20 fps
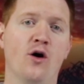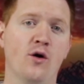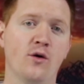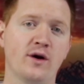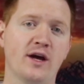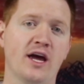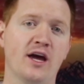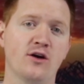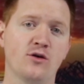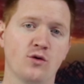
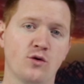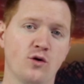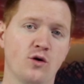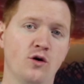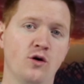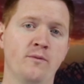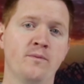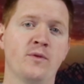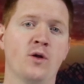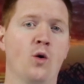OK
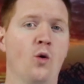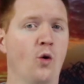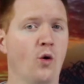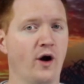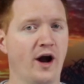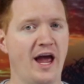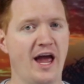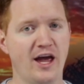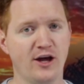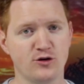Google
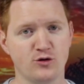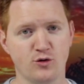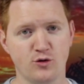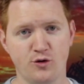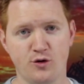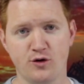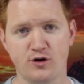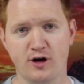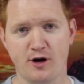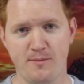or Hey
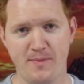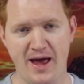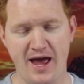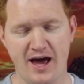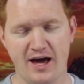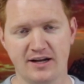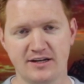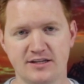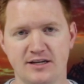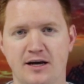Google
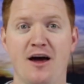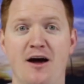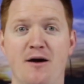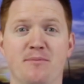command.